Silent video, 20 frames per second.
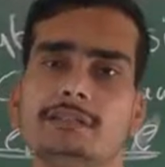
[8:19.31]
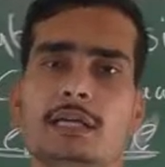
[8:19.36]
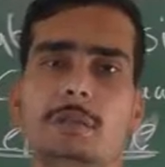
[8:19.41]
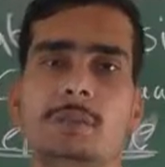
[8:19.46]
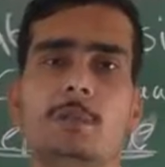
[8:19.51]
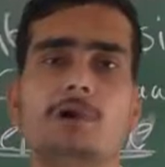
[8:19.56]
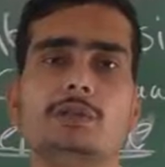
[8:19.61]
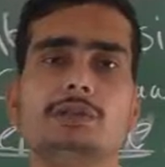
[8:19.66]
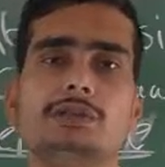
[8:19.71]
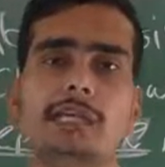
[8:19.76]

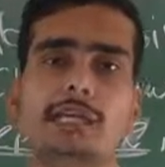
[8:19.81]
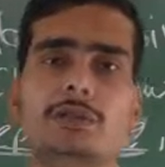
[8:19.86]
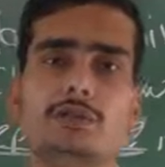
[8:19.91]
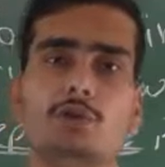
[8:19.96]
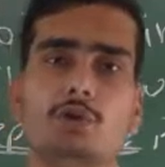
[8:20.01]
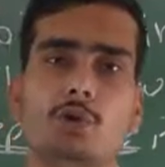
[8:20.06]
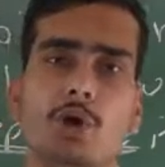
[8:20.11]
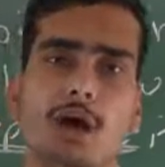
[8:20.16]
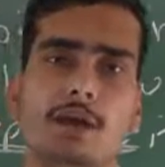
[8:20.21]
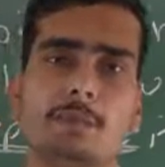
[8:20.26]
Suppose
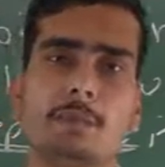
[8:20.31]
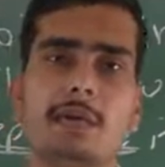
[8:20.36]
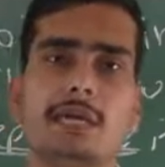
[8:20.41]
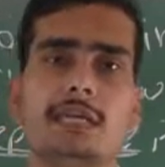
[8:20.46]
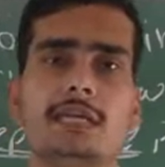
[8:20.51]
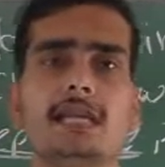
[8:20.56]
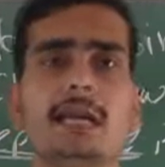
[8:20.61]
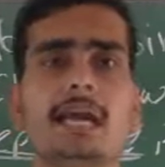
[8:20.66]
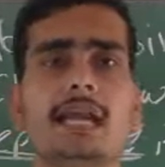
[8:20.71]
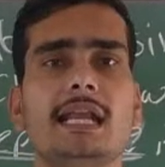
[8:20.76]
you are
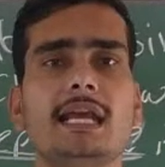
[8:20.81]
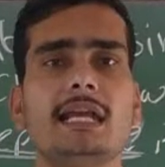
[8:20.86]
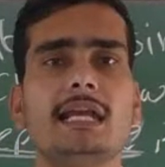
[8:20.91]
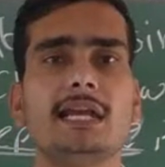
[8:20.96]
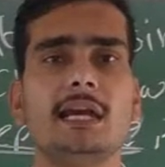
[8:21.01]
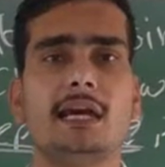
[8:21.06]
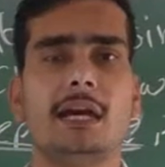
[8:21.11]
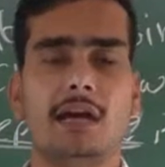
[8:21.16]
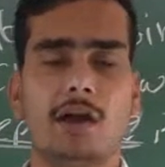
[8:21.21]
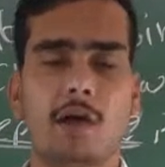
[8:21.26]
making an
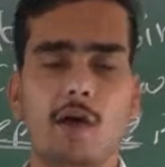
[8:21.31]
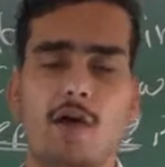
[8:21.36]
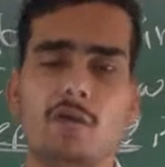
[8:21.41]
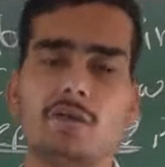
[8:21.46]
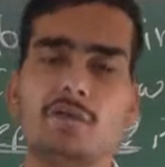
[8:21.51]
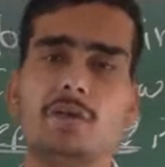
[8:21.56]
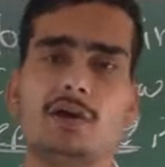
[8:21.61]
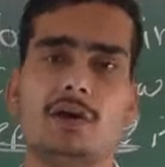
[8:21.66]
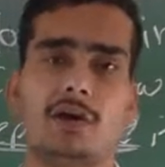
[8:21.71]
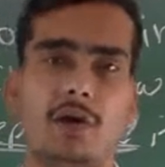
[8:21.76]

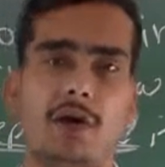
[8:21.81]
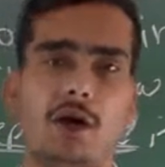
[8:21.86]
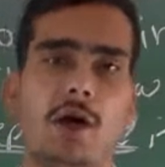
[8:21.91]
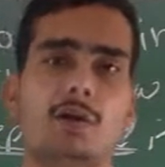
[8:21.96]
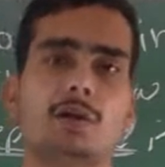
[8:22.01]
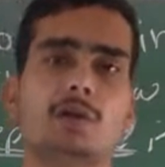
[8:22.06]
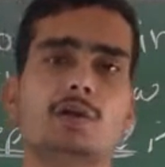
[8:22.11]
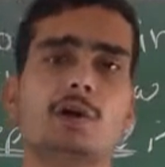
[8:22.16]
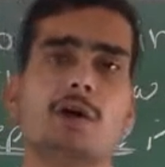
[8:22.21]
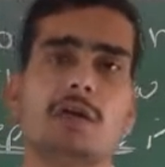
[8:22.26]
offer
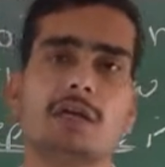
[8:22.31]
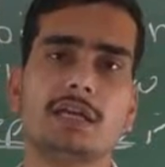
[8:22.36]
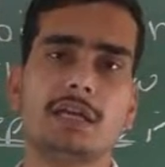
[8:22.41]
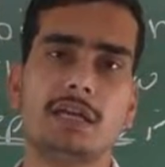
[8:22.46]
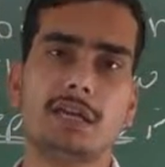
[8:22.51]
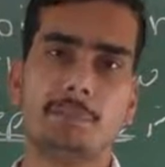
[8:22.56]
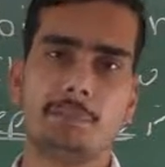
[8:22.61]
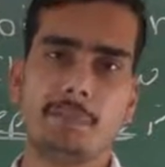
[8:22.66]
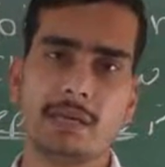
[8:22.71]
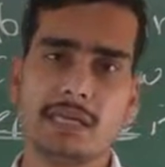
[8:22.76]
or you
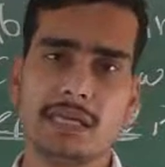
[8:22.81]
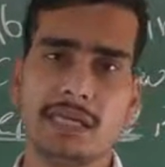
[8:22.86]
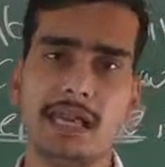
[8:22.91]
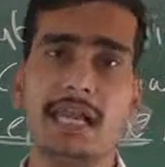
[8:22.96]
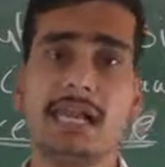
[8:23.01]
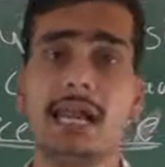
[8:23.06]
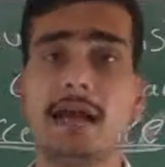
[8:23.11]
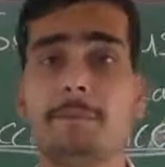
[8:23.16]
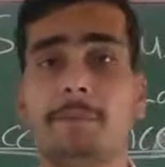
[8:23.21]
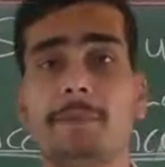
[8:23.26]
are making
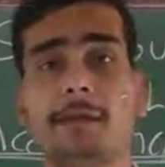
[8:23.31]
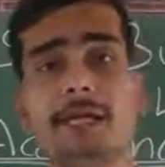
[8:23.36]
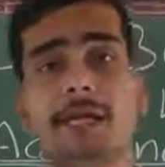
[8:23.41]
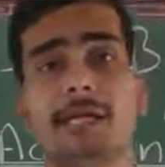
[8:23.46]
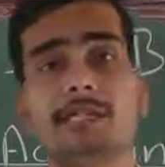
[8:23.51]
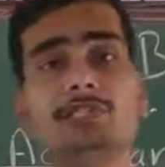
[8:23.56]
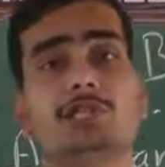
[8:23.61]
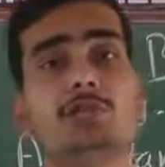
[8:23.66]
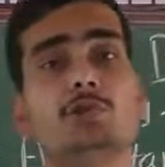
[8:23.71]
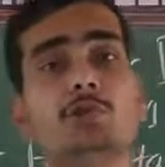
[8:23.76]
an
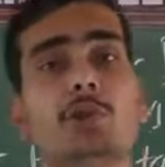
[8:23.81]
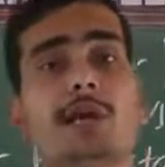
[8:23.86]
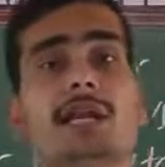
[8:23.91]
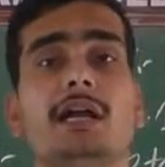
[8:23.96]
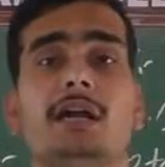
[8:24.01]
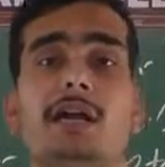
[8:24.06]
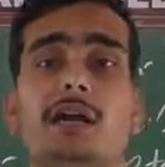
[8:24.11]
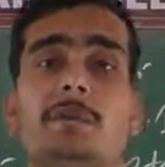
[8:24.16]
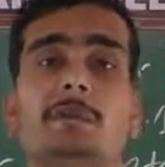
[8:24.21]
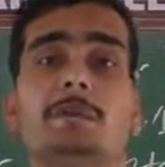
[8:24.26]
application to
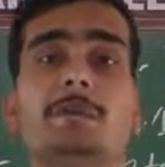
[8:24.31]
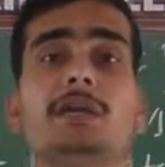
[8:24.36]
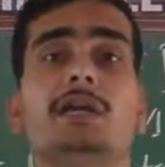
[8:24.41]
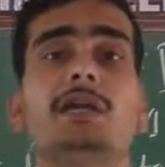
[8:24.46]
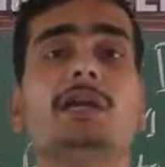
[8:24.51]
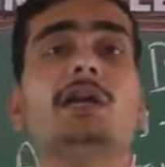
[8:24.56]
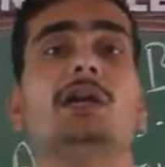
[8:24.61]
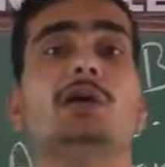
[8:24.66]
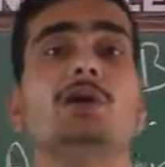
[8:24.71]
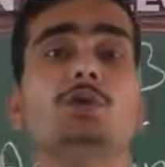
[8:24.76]
a
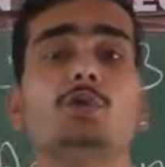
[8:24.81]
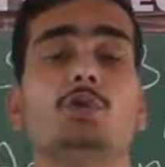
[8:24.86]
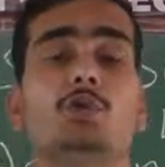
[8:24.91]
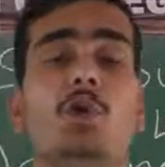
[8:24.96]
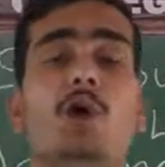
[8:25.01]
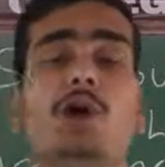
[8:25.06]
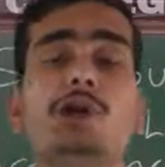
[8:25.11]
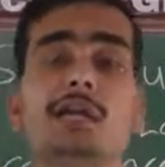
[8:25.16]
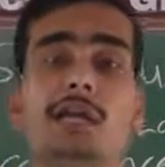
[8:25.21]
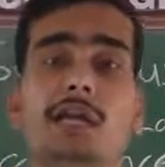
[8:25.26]
company to
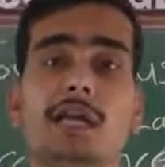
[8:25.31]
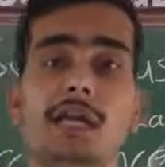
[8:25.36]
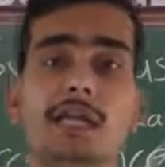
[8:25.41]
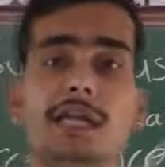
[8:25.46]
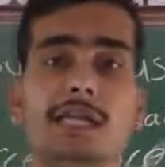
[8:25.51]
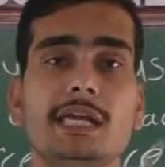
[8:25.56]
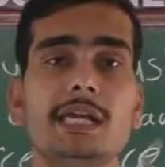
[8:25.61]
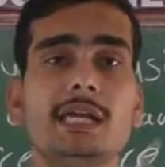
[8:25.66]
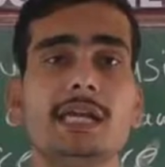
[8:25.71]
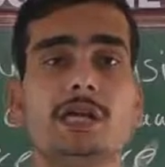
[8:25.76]
wanting
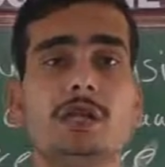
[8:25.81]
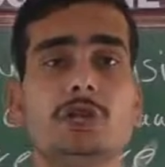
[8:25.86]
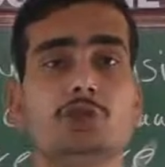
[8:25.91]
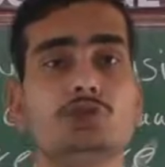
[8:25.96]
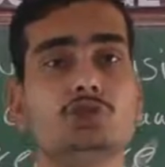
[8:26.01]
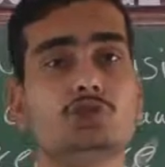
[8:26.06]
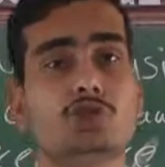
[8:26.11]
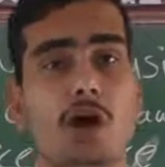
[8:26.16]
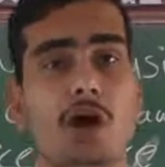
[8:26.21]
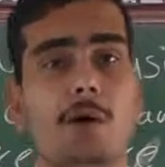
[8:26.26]

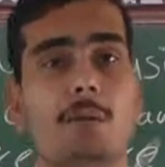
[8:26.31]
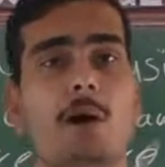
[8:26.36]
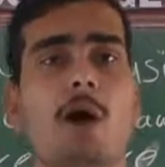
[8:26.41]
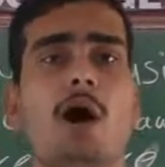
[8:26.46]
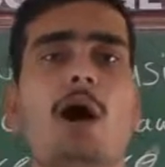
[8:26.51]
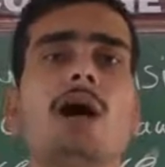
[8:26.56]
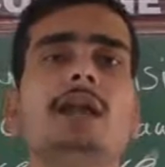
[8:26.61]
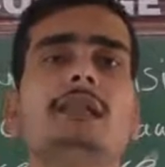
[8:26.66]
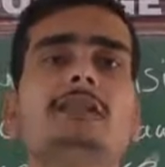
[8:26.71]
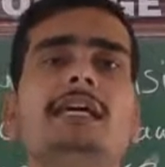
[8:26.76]
any job,
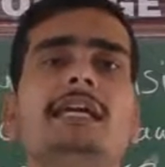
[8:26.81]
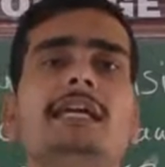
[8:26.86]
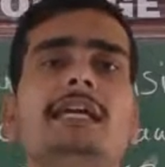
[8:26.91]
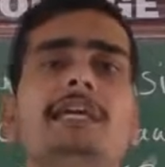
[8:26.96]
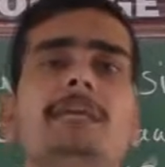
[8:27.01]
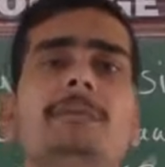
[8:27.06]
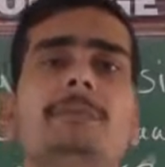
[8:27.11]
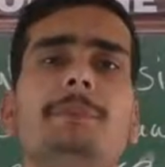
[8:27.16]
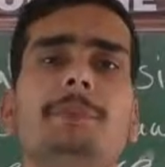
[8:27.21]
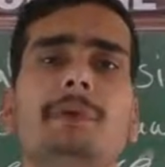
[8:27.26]
or
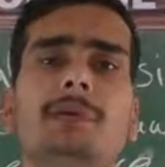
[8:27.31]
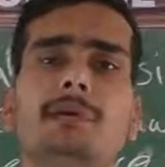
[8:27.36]
in a